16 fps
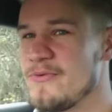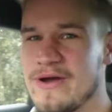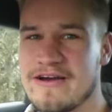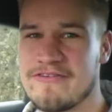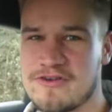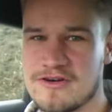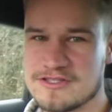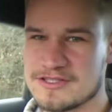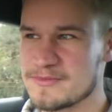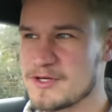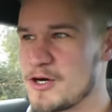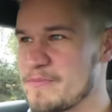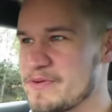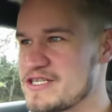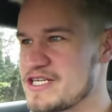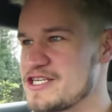we have got some
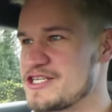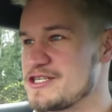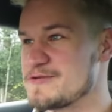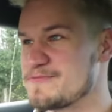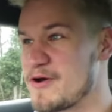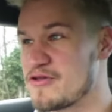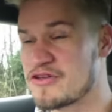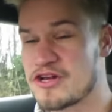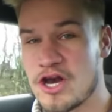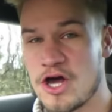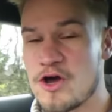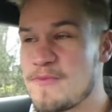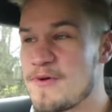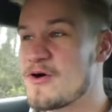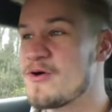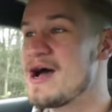competitions, both
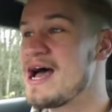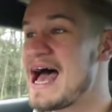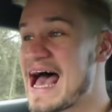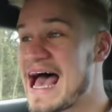global